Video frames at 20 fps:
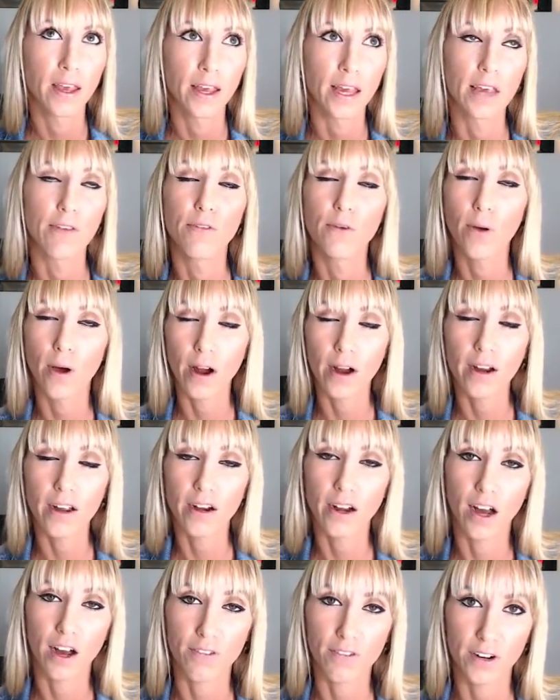If you are going
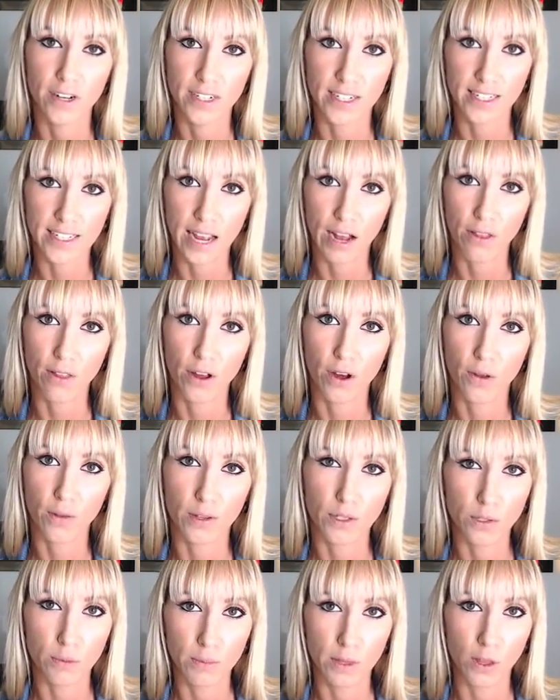to offer a discount though,
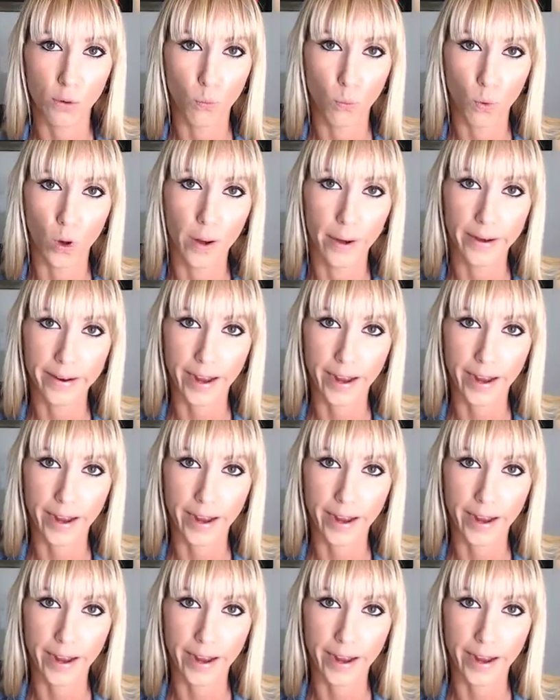this would be the one